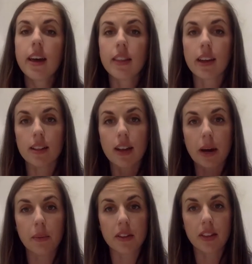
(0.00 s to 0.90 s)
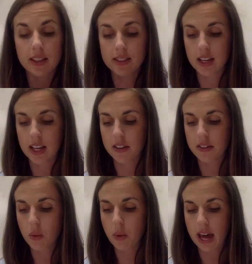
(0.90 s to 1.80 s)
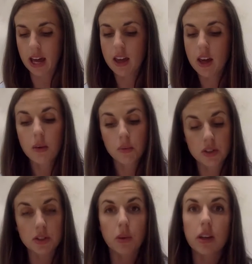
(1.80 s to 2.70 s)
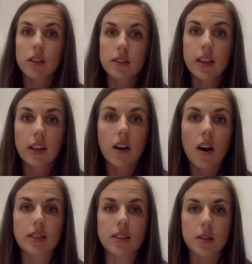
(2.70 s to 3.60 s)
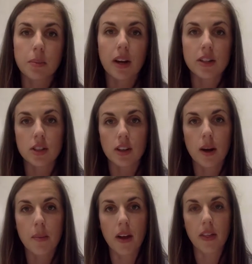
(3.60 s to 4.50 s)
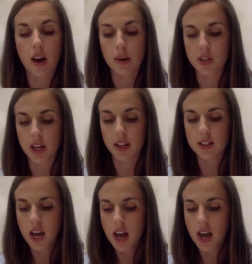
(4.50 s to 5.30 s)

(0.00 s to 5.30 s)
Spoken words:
they collide with things that get in their way, which is what then causes the pressure upon the object.